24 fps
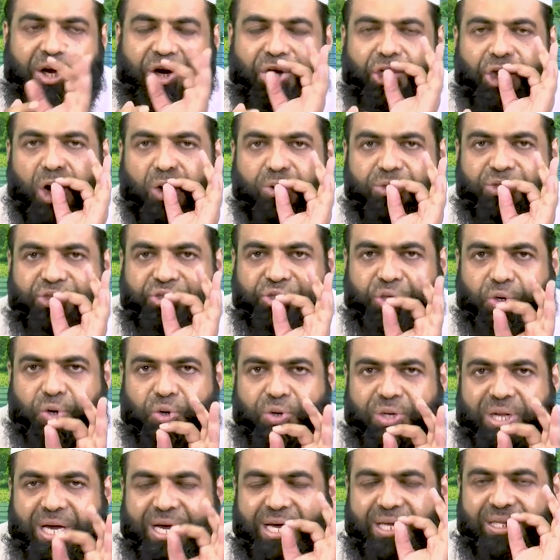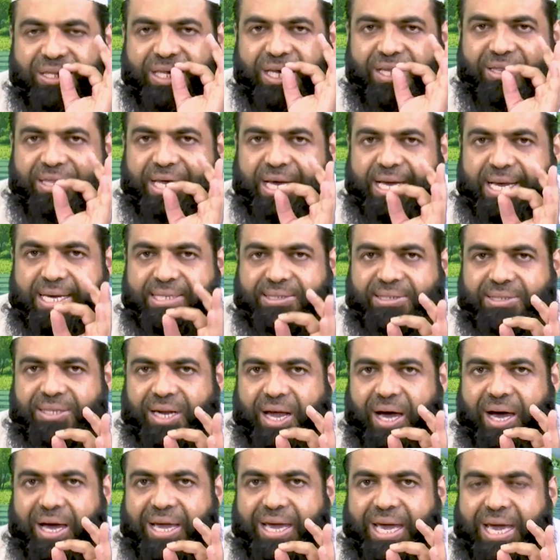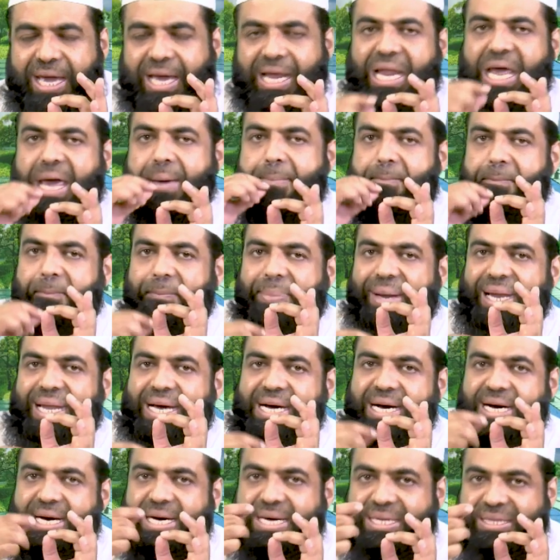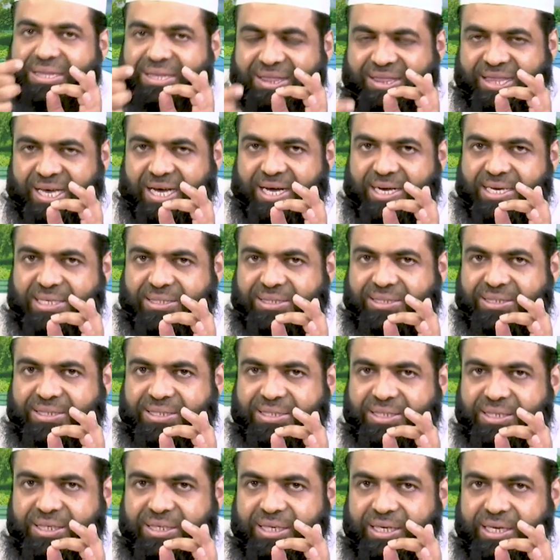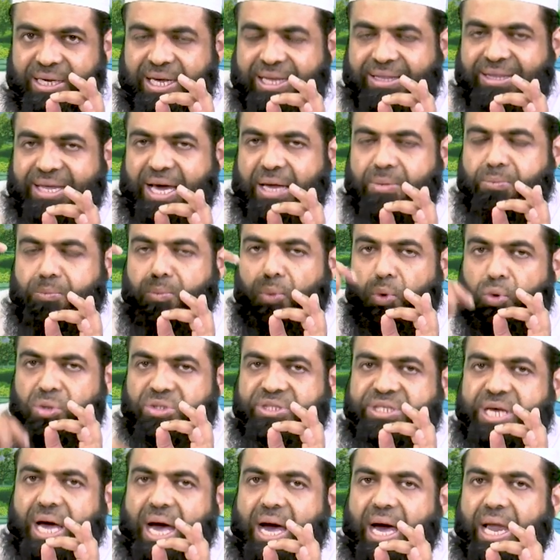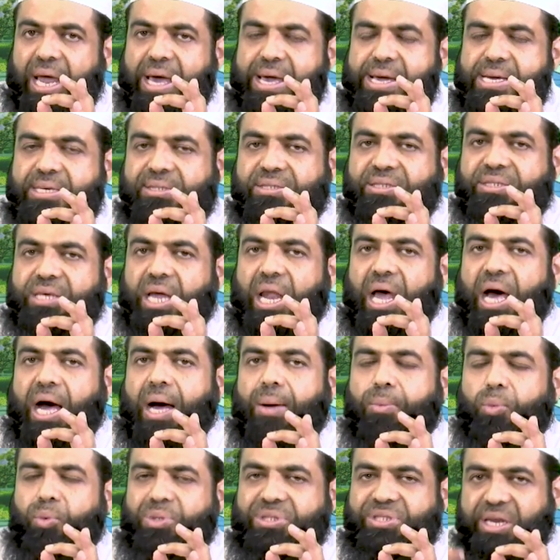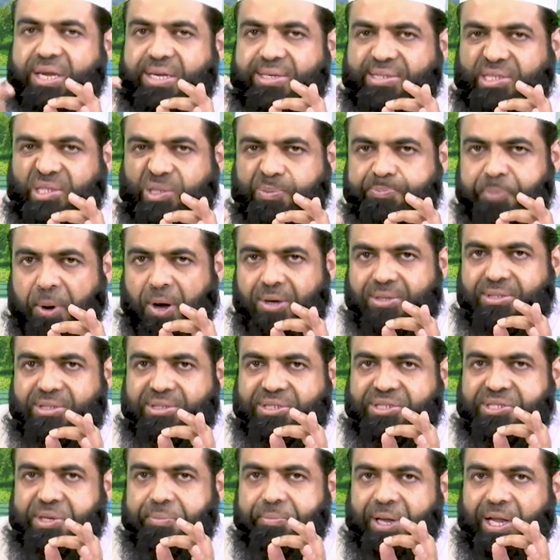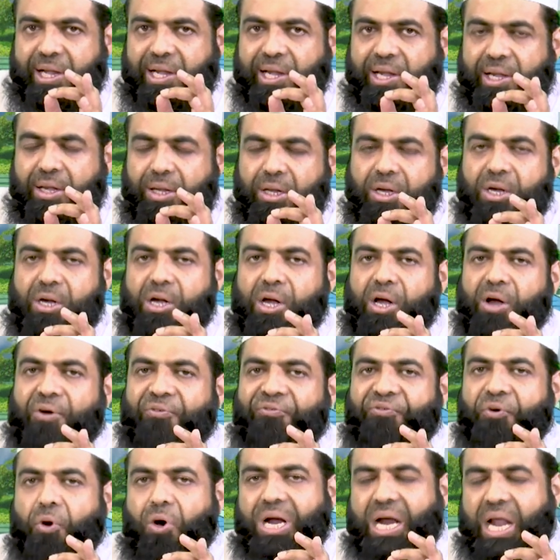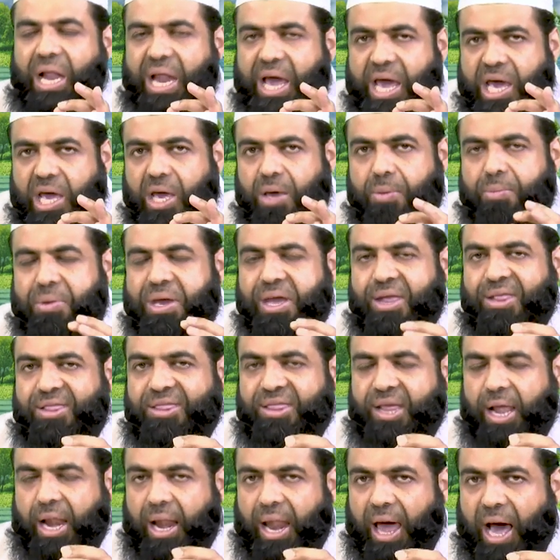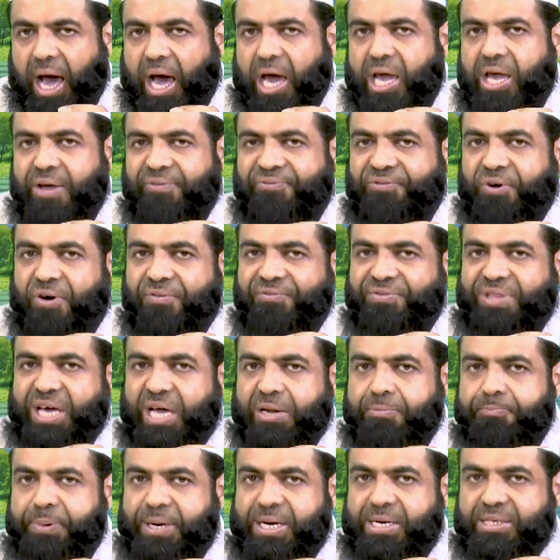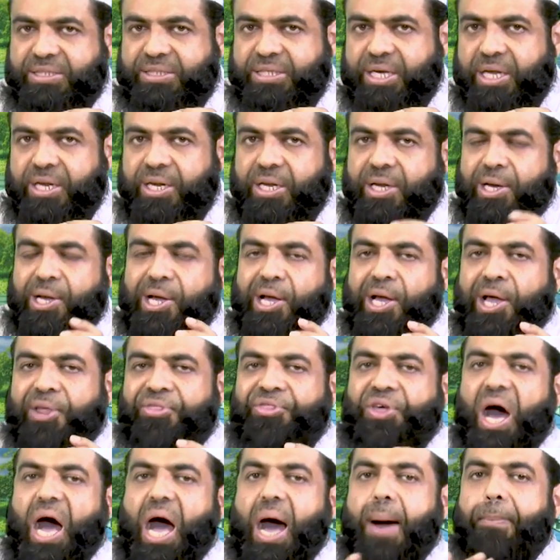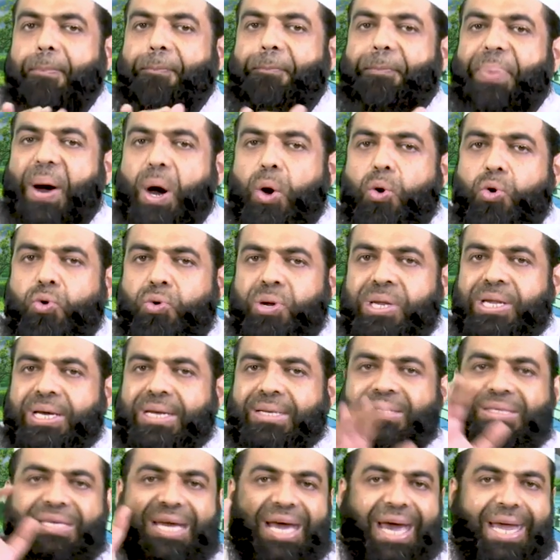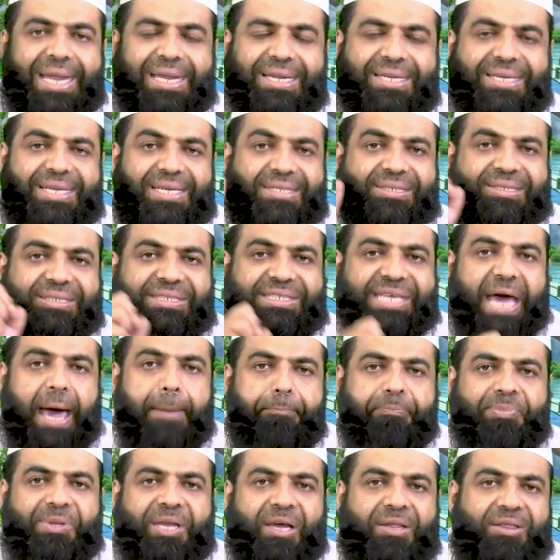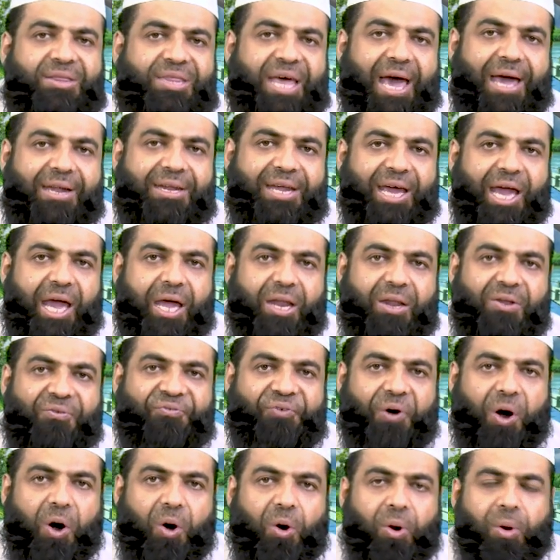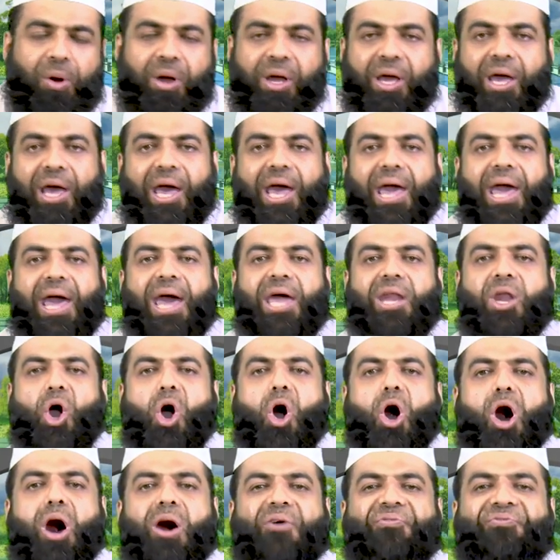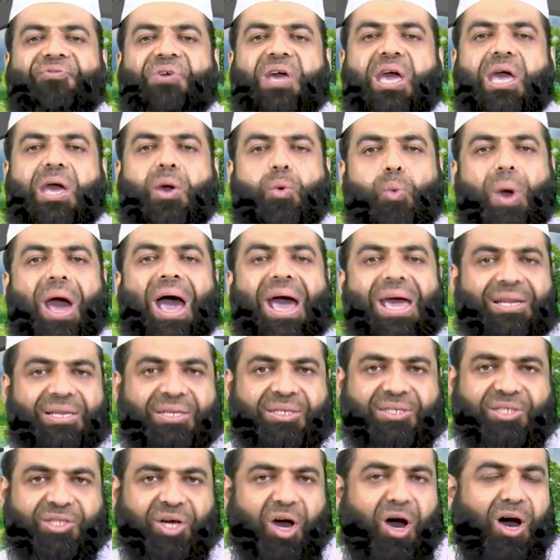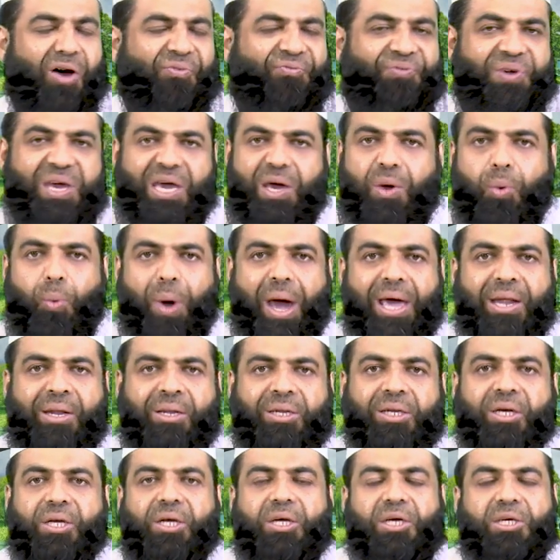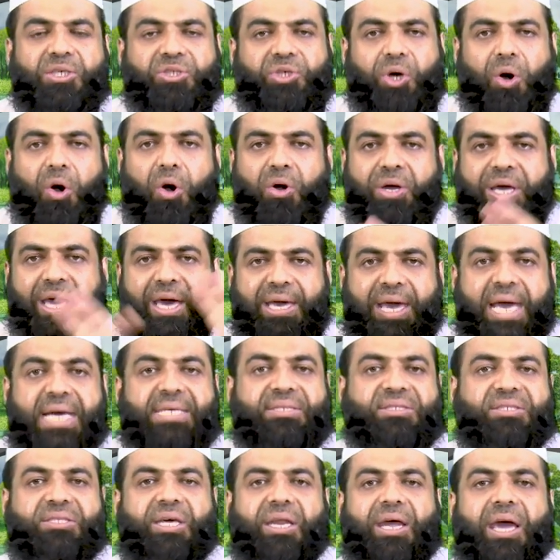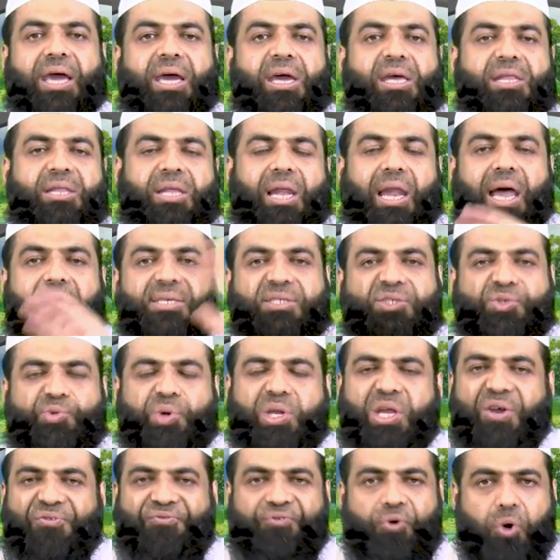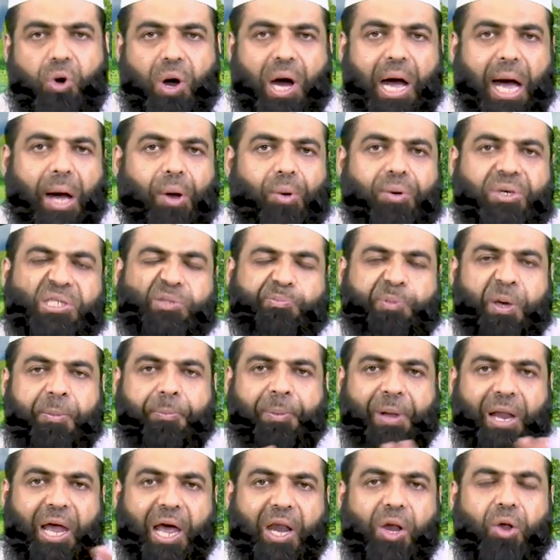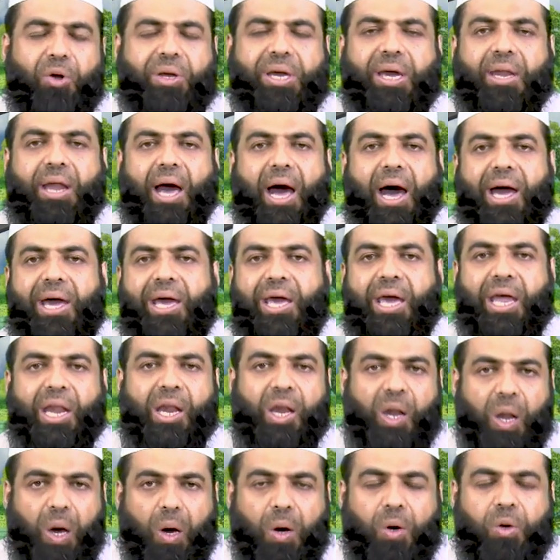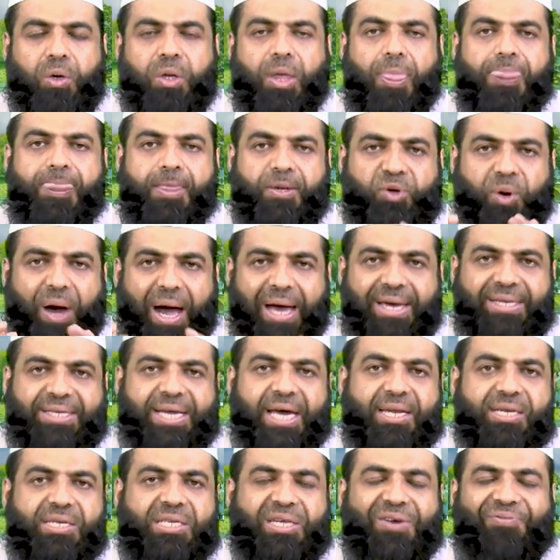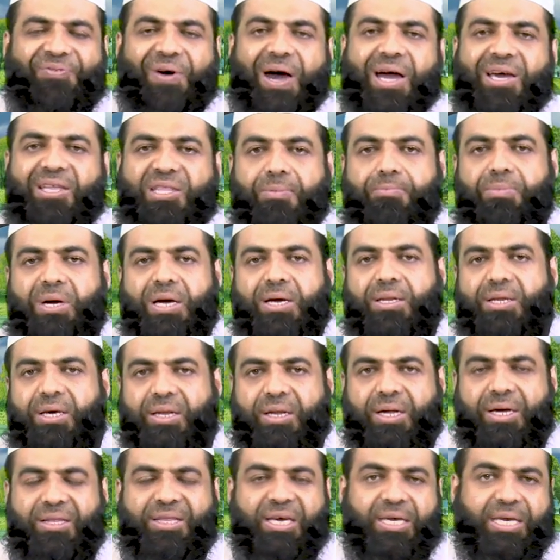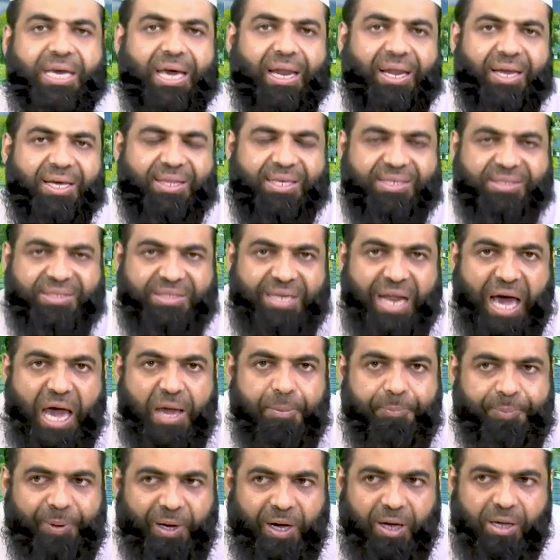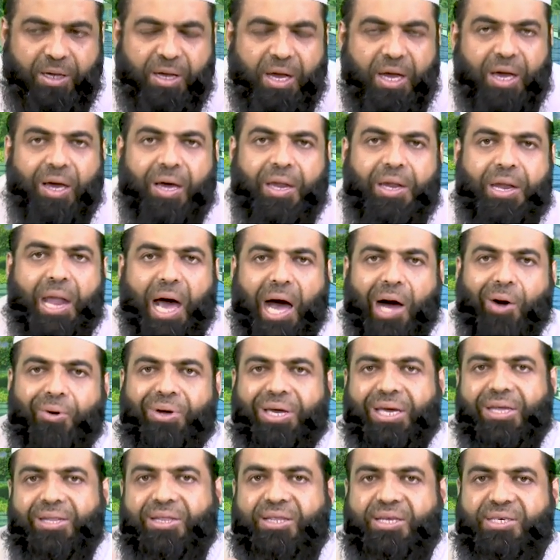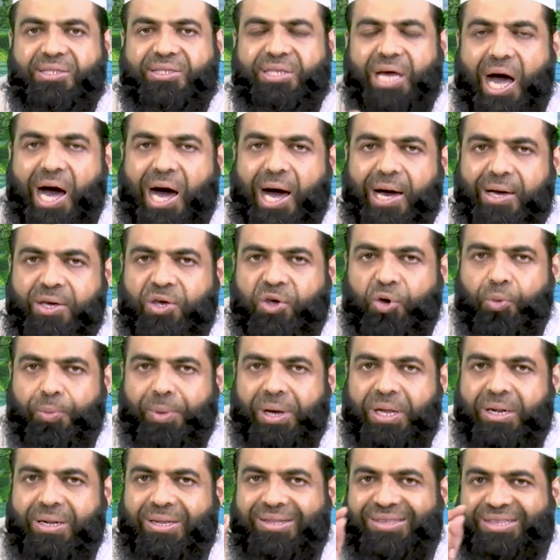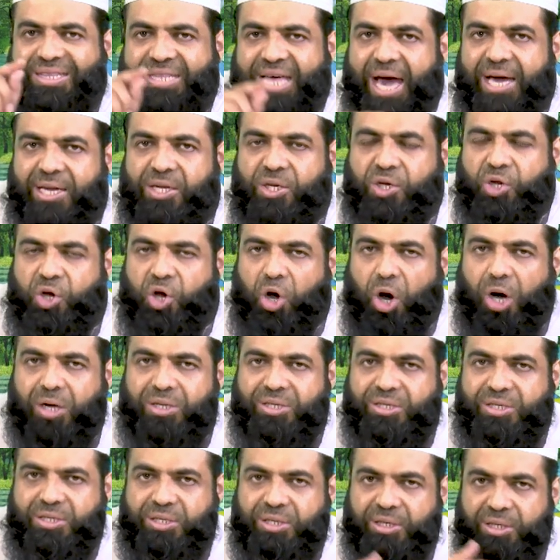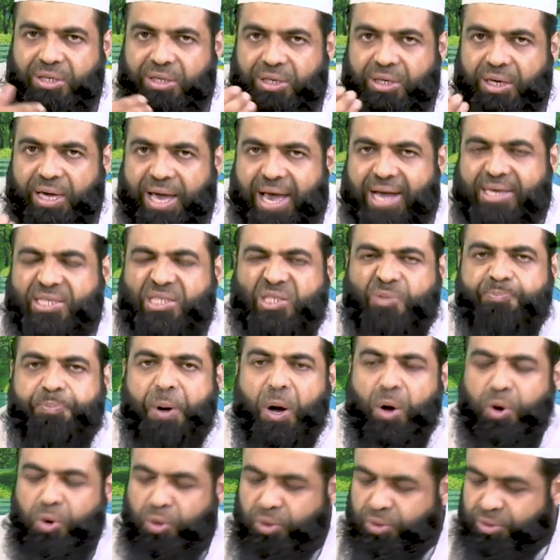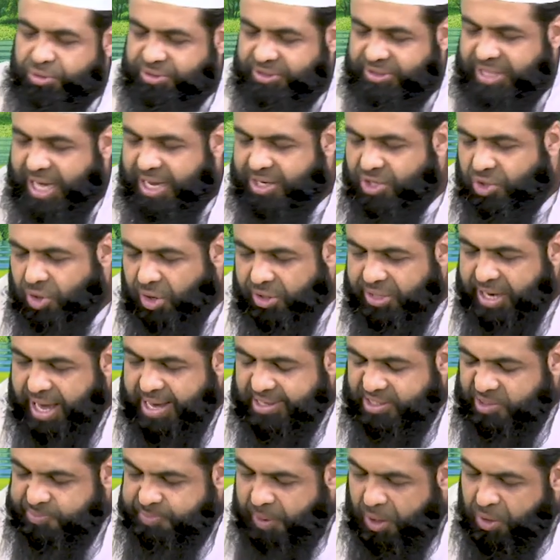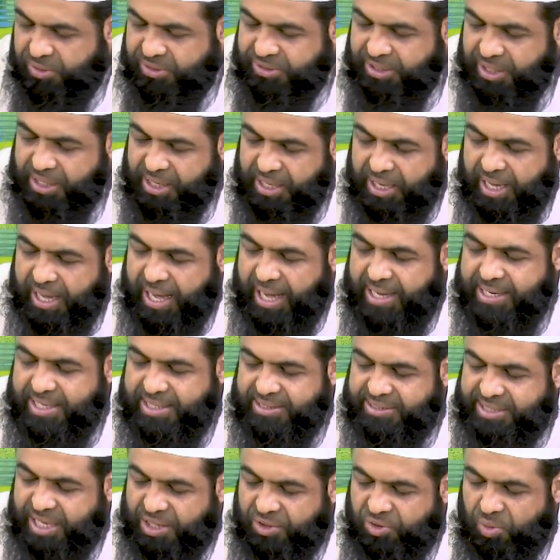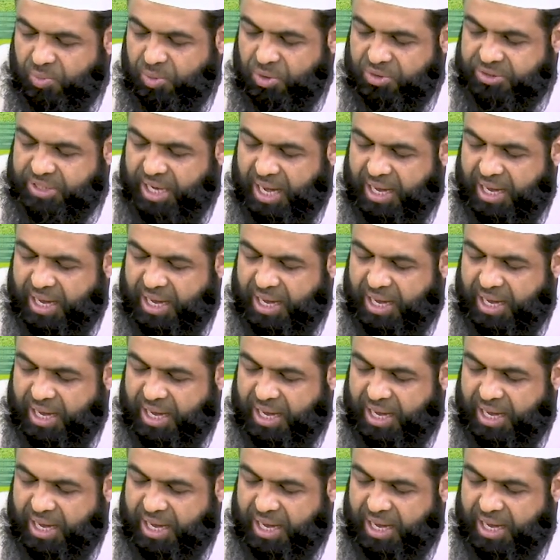No sooner did the Israeli blurt this, that Musa alayhi salam was responsible for claiming the life of that person, the opponent intercepted that info and off he went. So, okay, yesterday in the last 24 hours, people are looking high and low to identify the murderer, the killer, the sniper. Now, in this argument, that got exposed. And he said to Musa